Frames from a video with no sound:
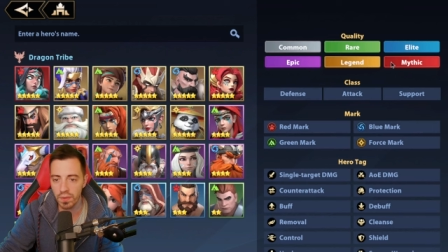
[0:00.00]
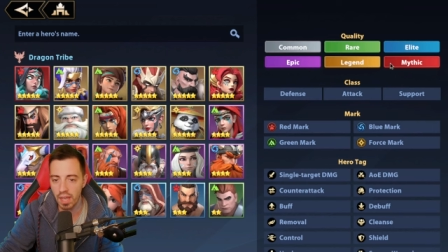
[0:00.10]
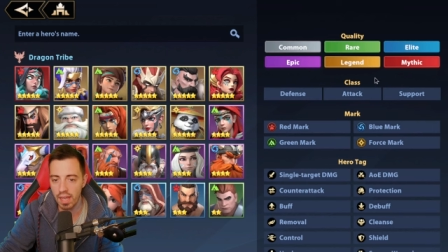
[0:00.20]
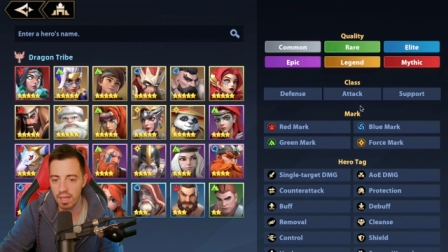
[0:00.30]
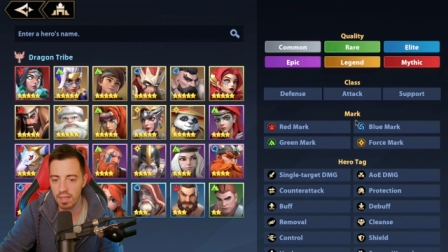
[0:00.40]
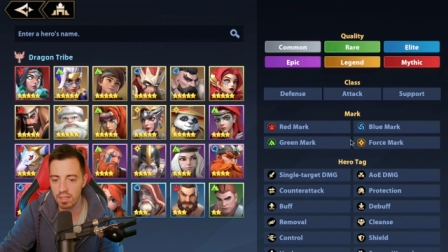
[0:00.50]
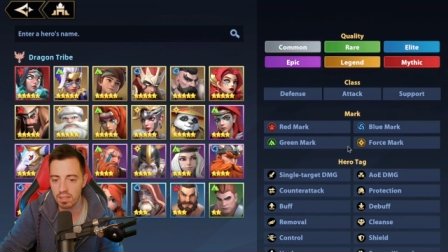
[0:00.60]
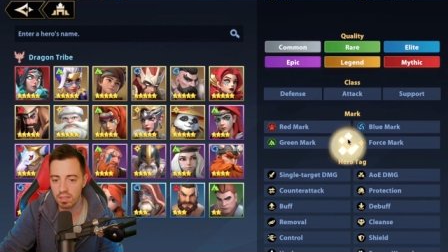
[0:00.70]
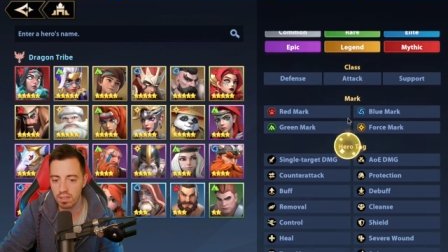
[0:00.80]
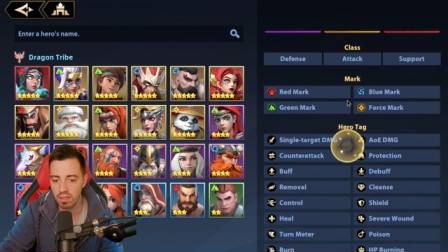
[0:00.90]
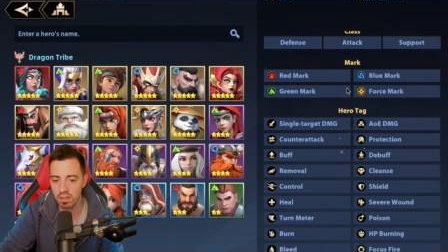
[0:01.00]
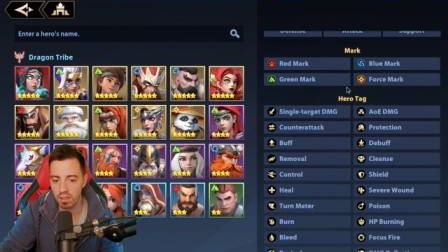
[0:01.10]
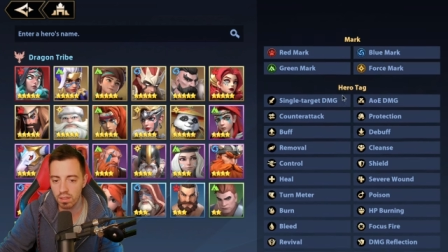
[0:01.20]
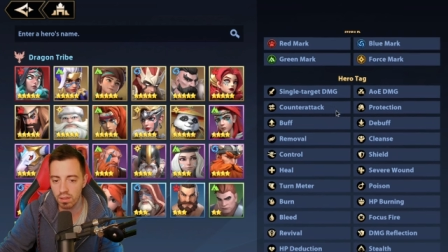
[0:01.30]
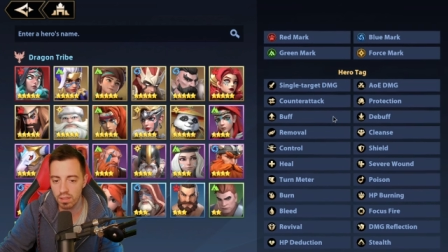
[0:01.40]
and uh,
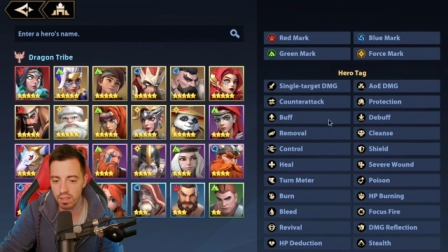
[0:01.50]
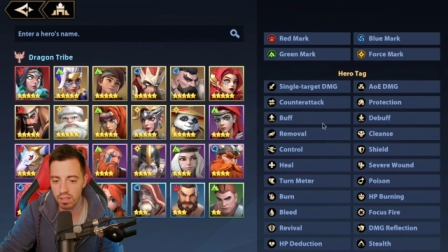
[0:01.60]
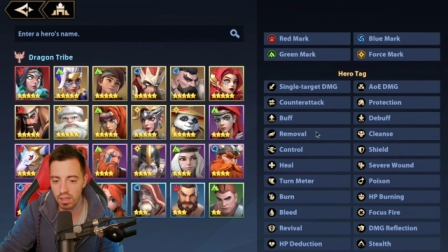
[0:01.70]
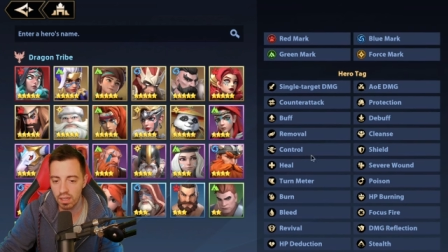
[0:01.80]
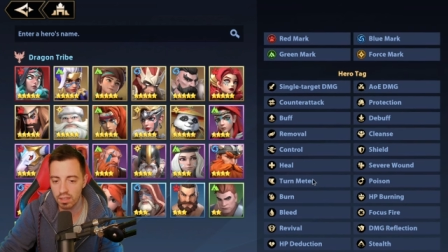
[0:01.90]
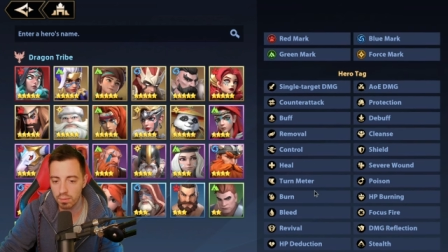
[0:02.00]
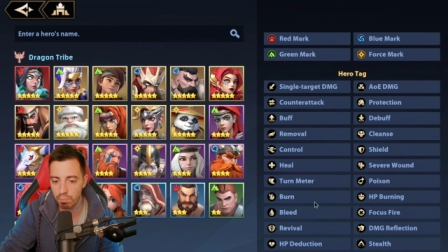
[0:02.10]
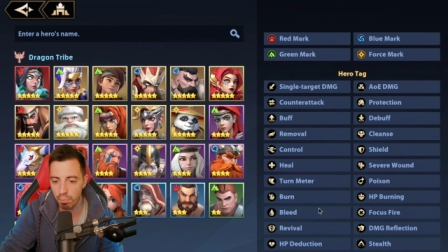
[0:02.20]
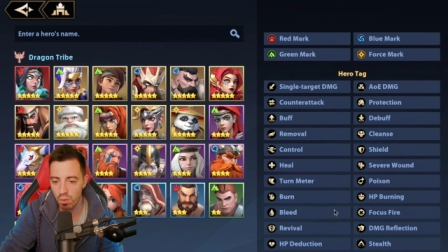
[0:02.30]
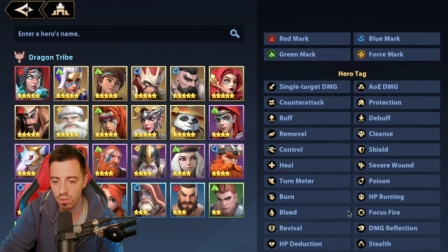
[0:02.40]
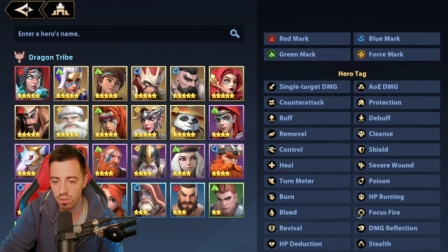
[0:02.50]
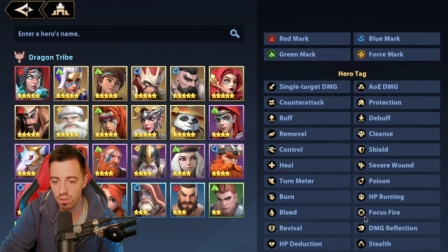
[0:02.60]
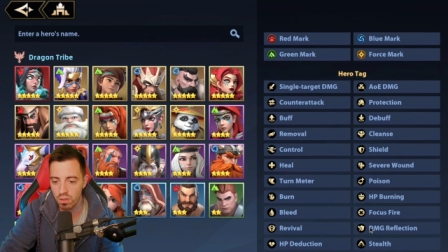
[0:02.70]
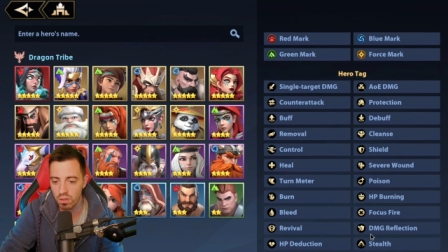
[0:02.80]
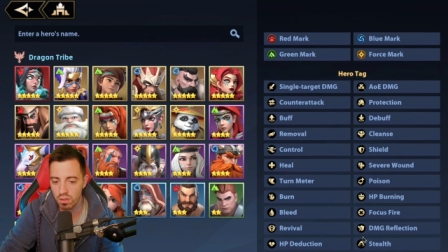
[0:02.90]
uh, select
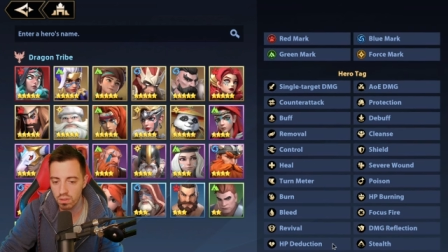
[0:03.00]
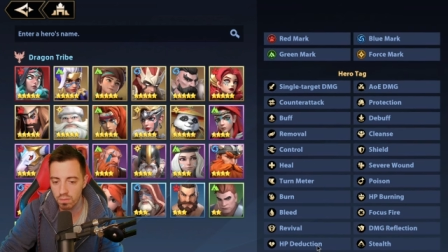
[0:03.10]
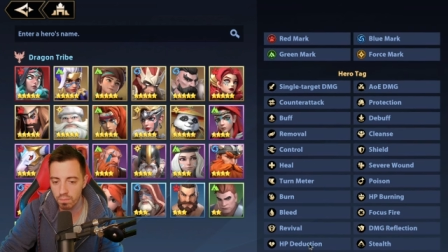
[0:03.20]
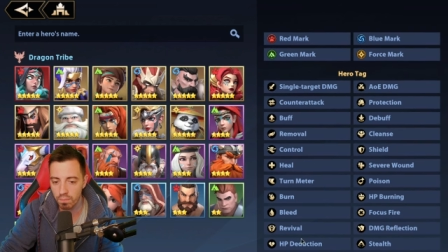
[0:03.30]
poisoners